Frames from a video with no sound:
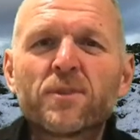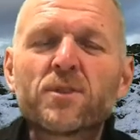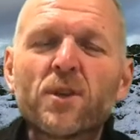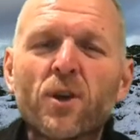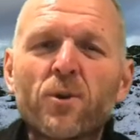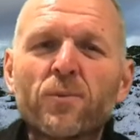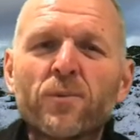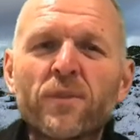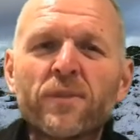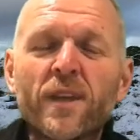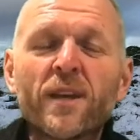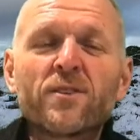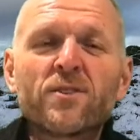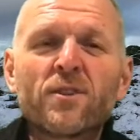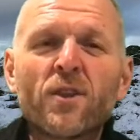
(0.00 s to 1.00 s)
So
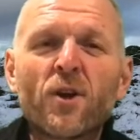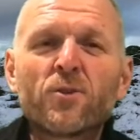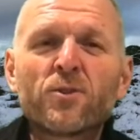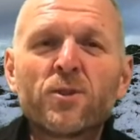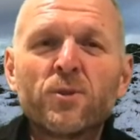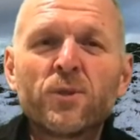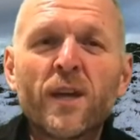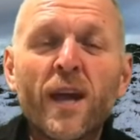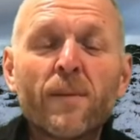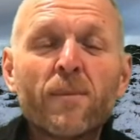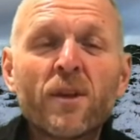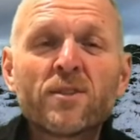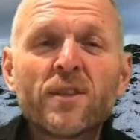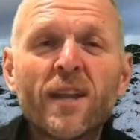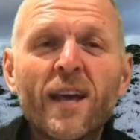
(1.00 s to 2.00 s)
thanks to those who came
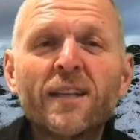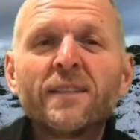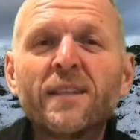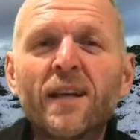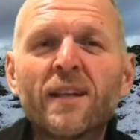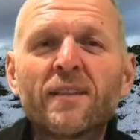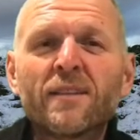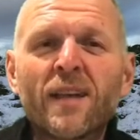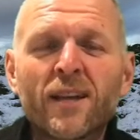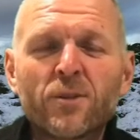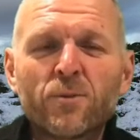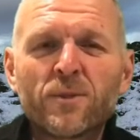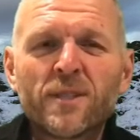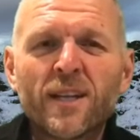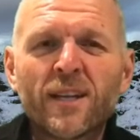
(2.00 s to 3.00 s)
yesterday, and
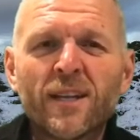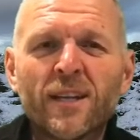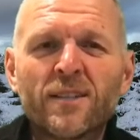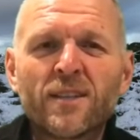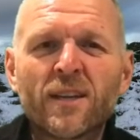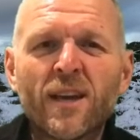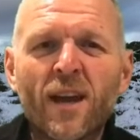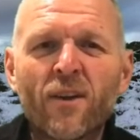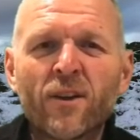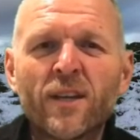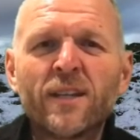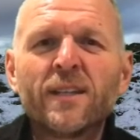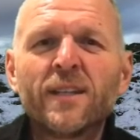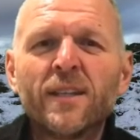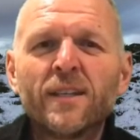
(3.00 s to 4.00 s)
thanks particularly to
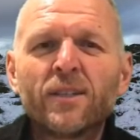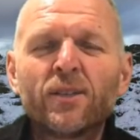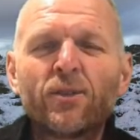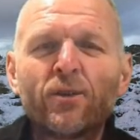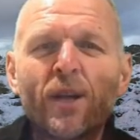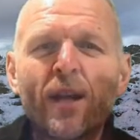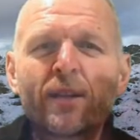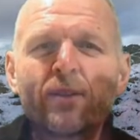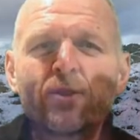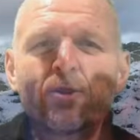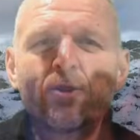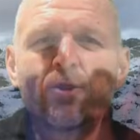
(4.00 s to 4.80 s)
Gary who led the